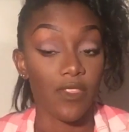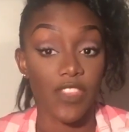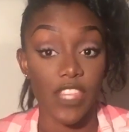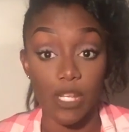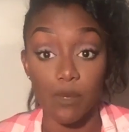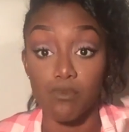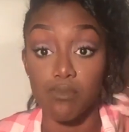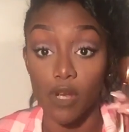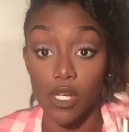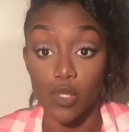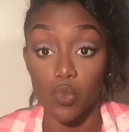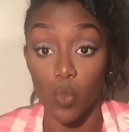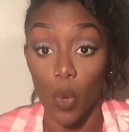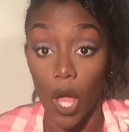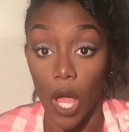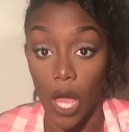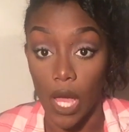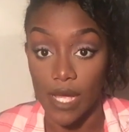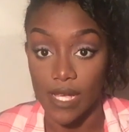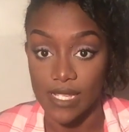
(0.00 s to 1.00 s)
This brush
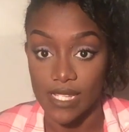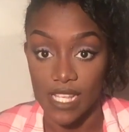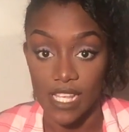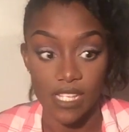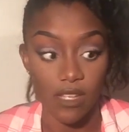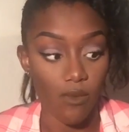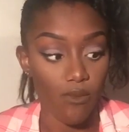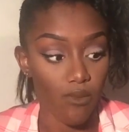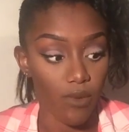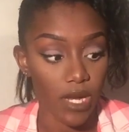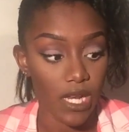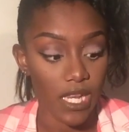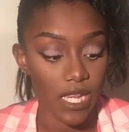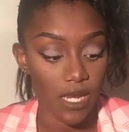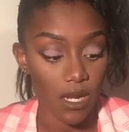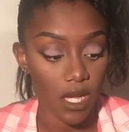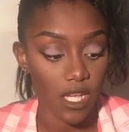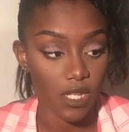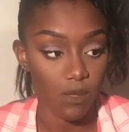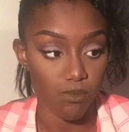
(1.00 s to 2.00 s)
works. It's a really
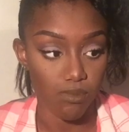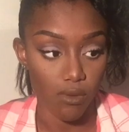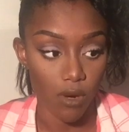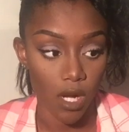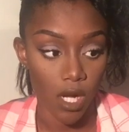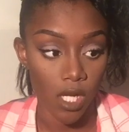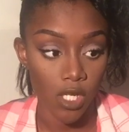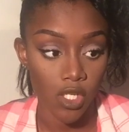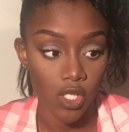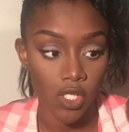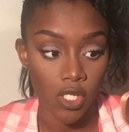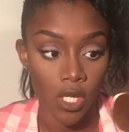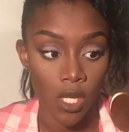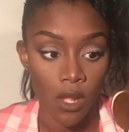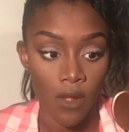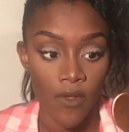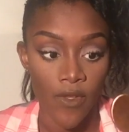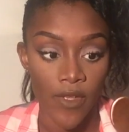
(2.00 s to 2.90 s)
nice brush.